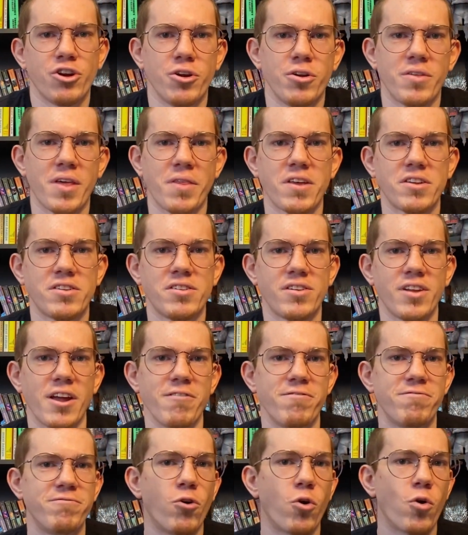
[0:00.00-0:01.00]
show you that this is
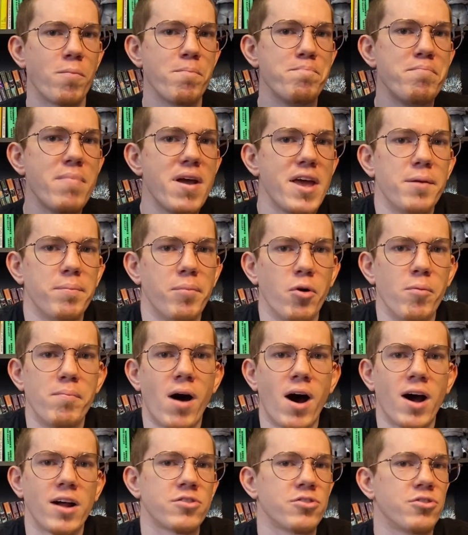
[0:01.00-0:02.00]
a formidable
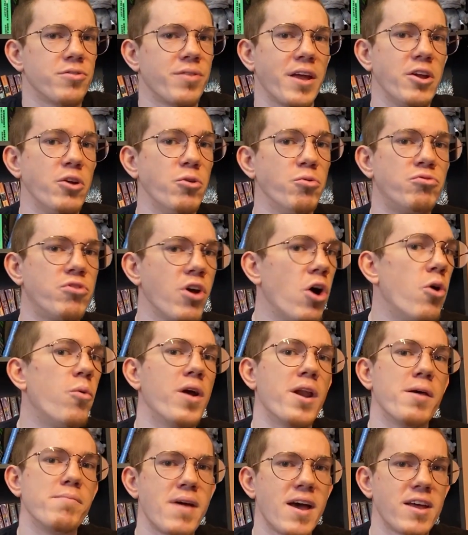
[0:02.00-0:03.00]
monster that you
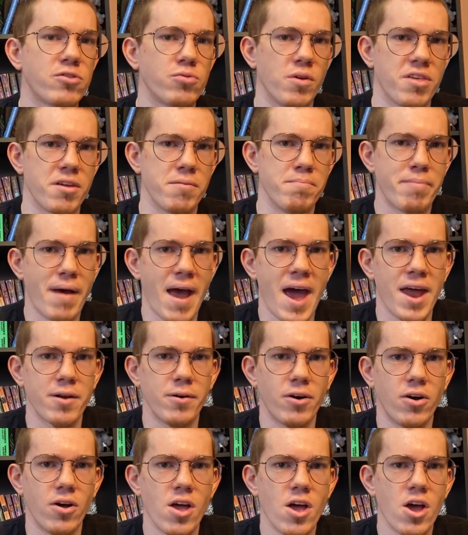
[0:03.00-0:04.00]
don't want to mess with in
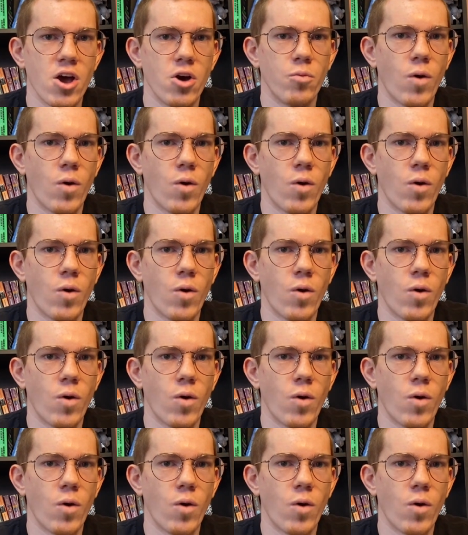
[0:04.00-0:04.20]
battle,